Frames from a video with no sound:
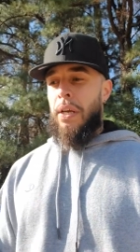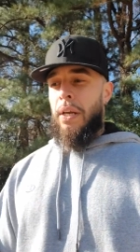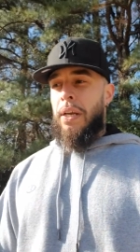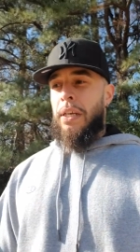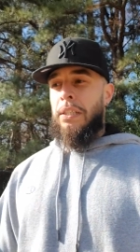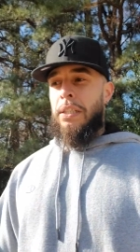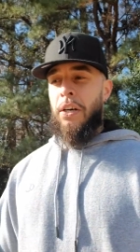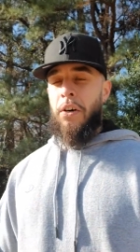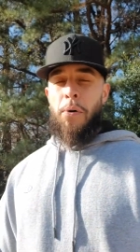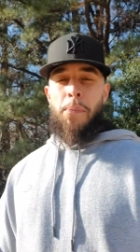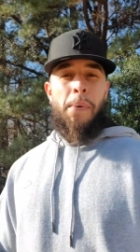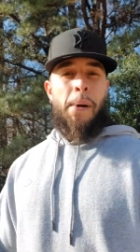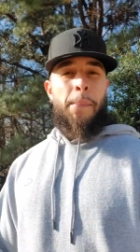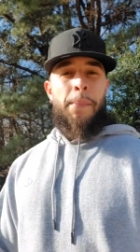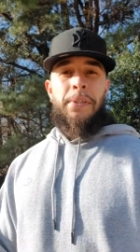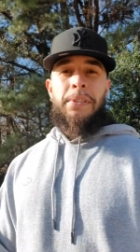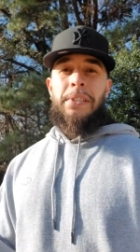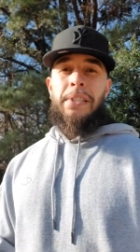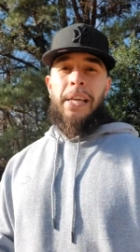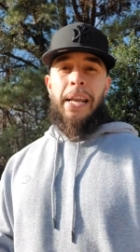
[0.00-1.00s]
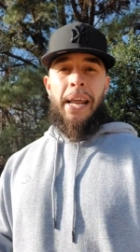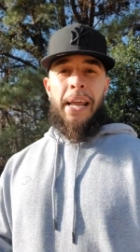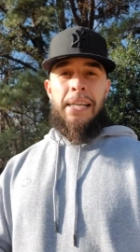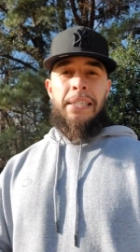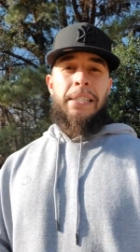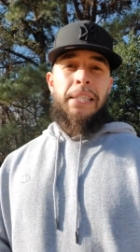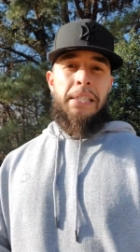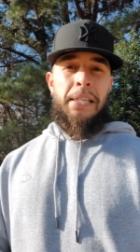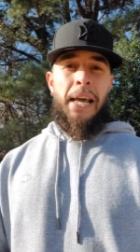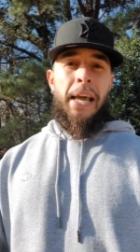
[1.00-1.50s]
In general, remember, today's
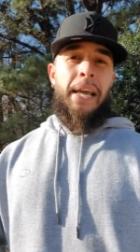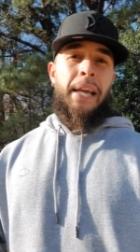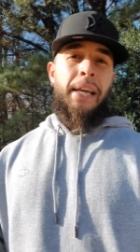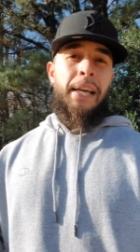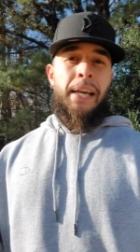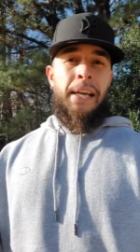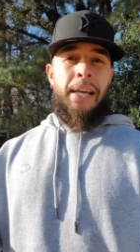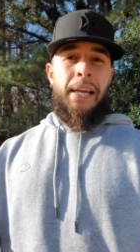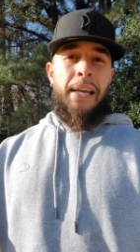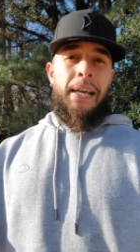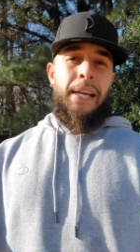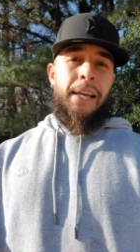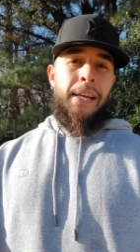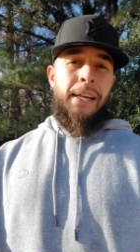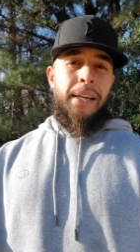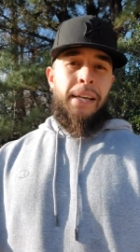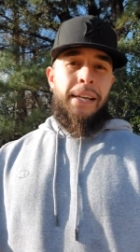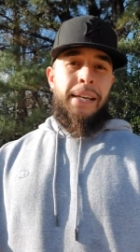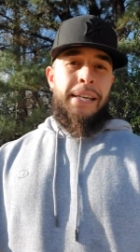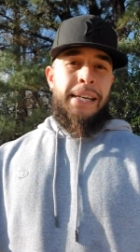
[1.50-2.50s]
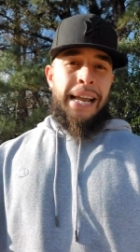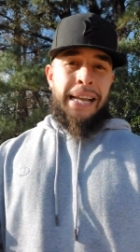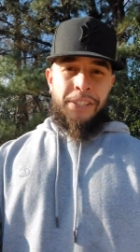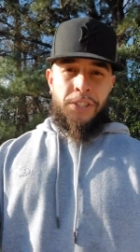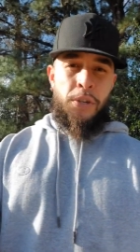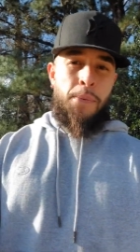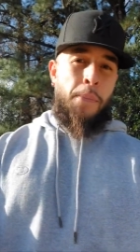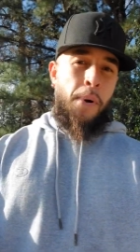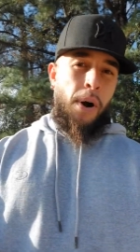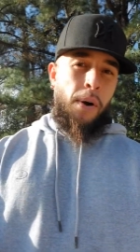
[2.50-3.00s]
the day, not
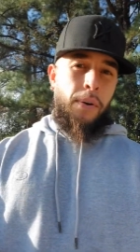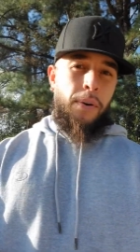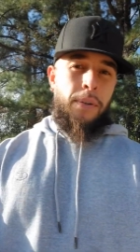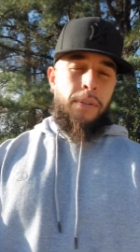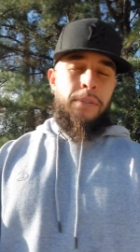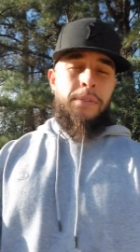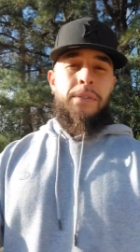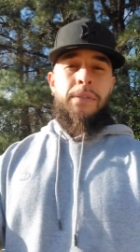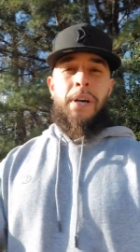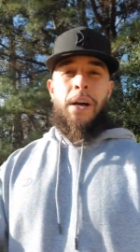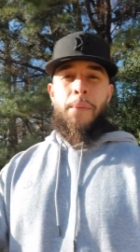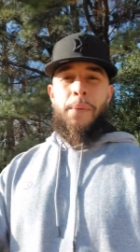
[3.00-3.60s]
tomorrow, right?